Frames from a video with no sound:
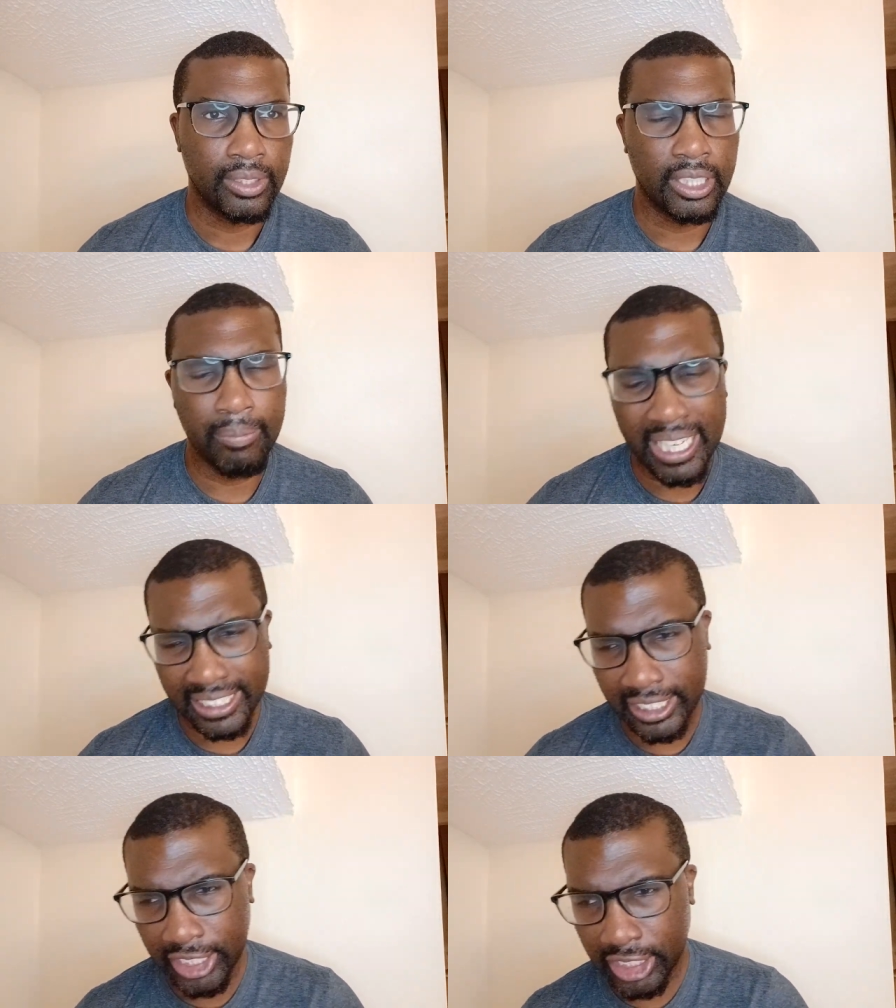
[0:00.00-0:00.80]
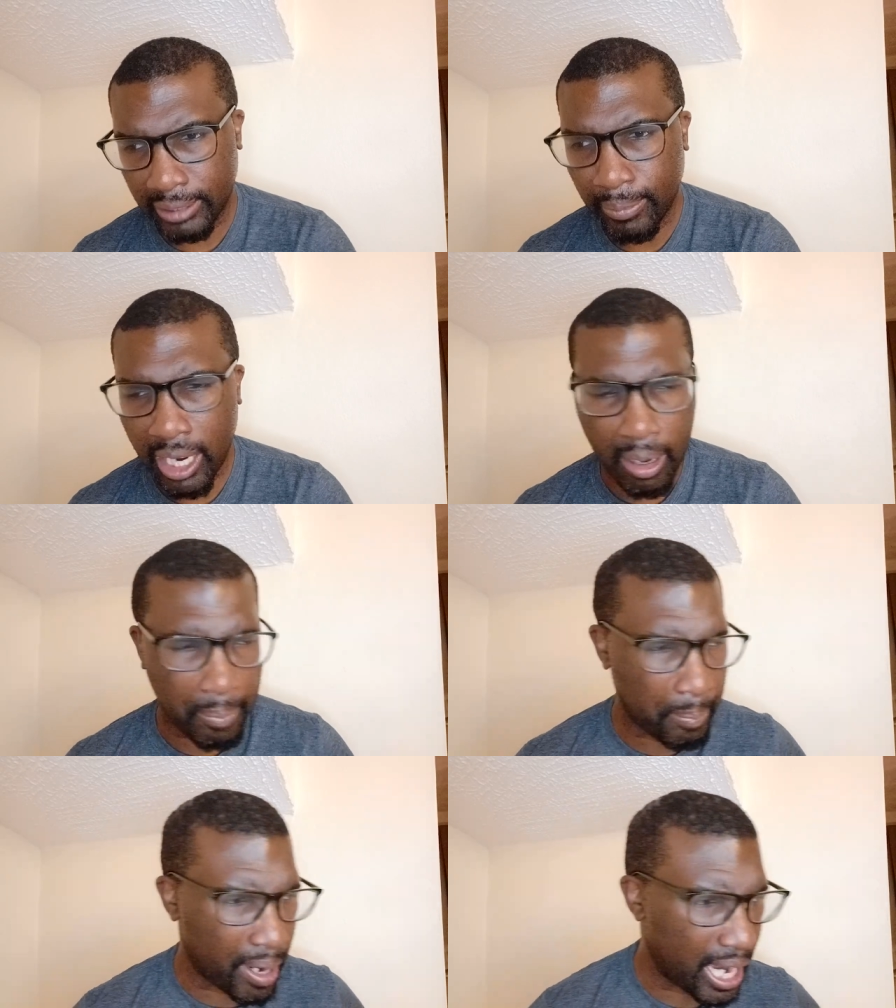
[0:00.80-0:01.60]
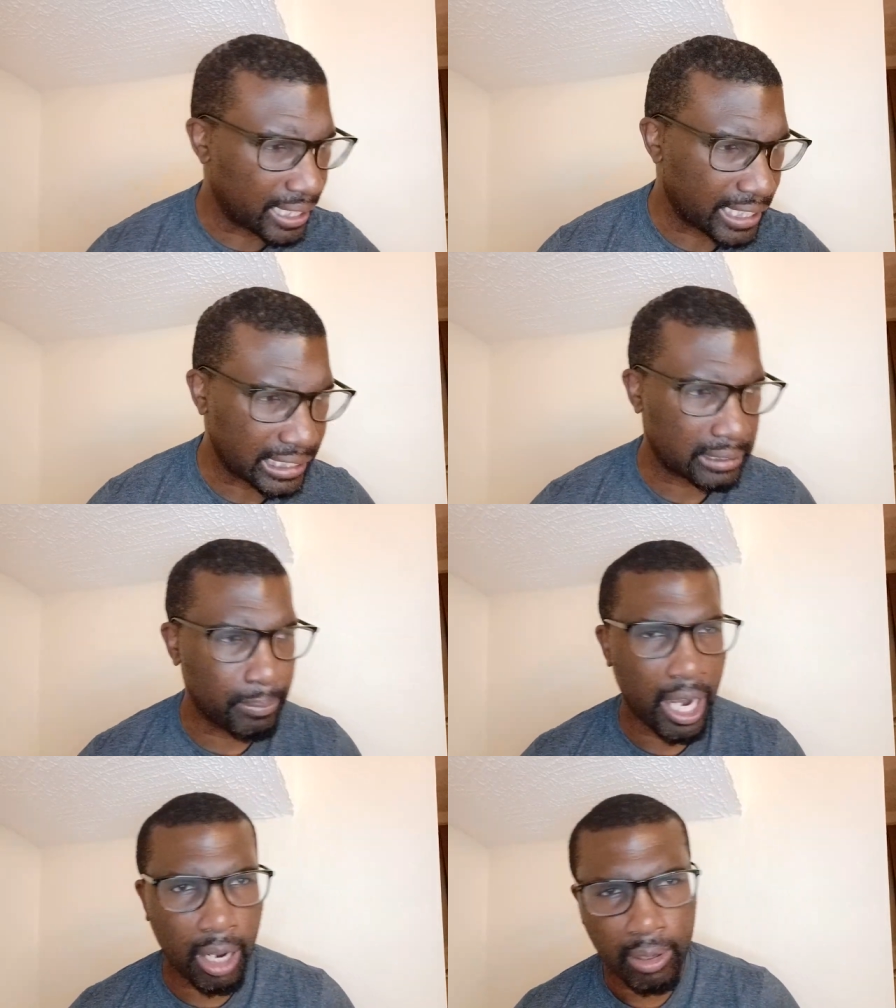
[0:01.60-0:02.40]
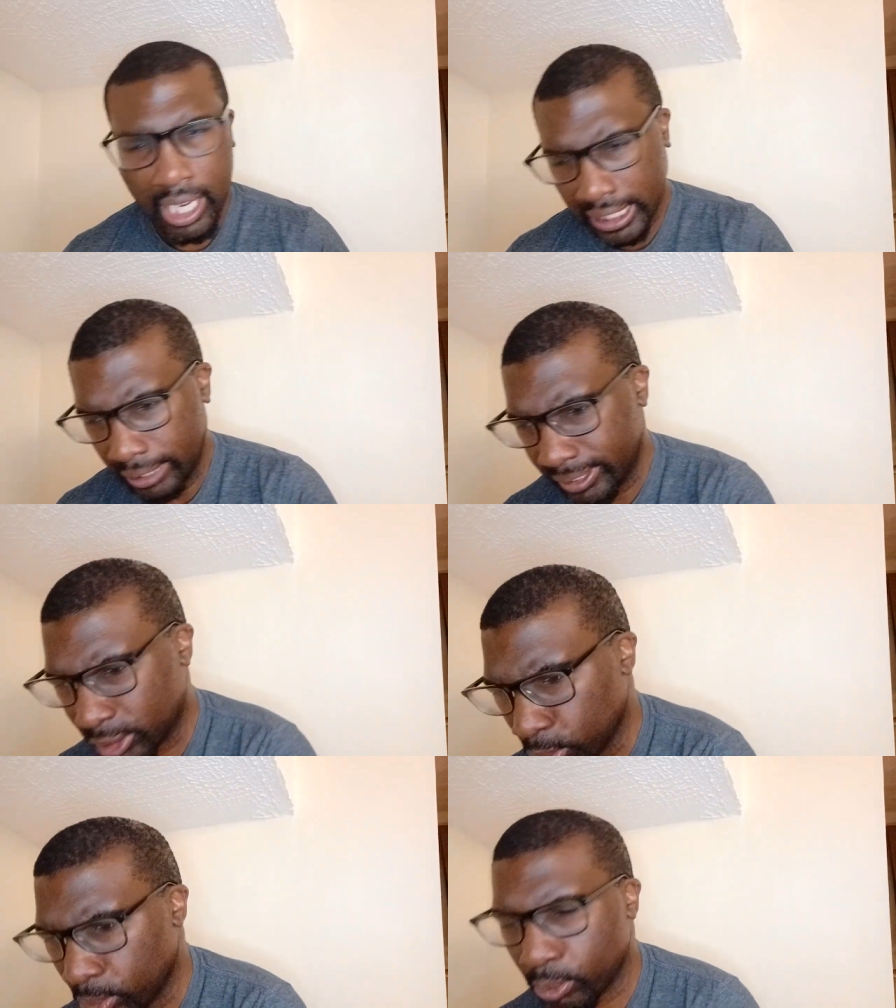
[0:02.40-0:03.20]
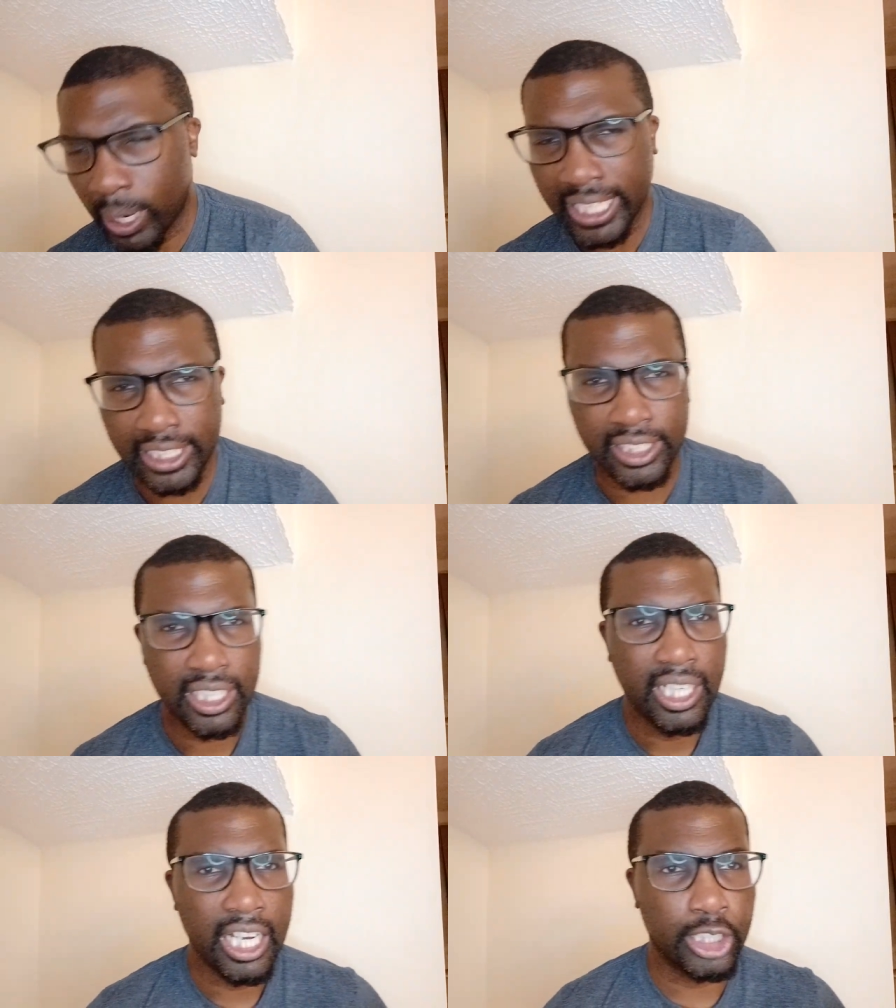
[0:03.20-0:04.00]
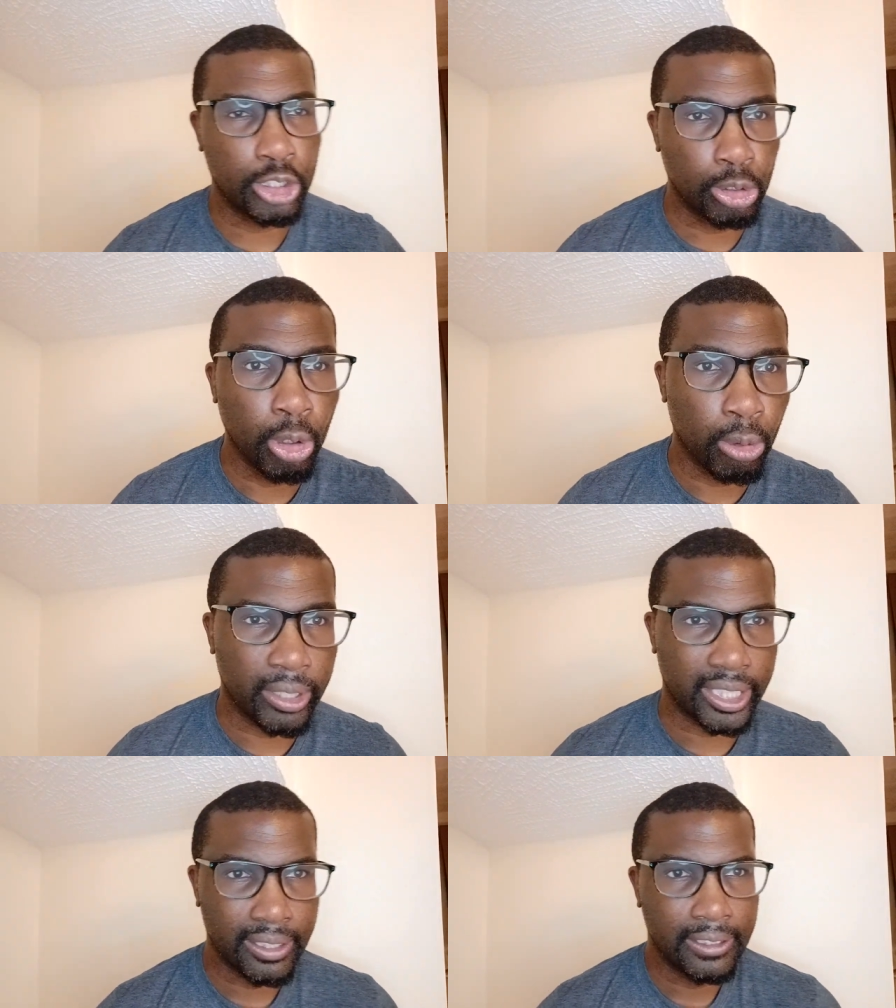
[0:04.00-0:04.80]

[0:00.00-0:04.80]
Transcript: You might see smile, but behind that smile, there is always a story.